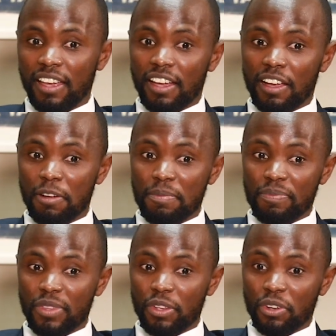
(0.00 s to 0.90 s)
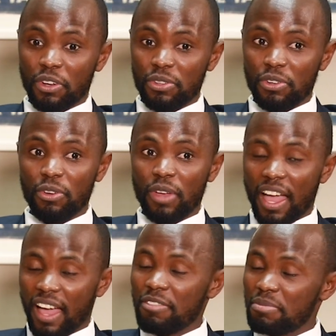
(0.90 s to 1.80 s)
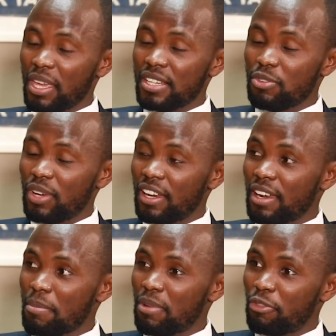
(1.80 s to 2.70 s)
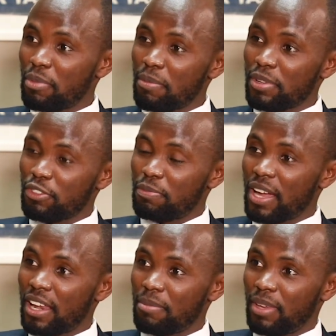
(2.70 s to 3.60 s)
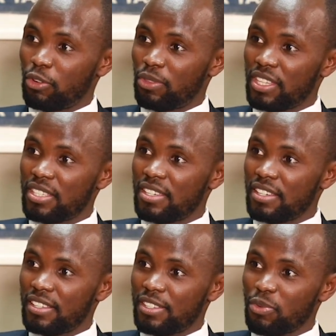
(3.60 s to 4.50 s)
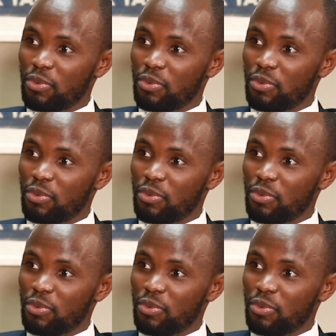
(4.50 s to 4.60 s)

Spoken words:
I've met quite a number of members of parliament on these streets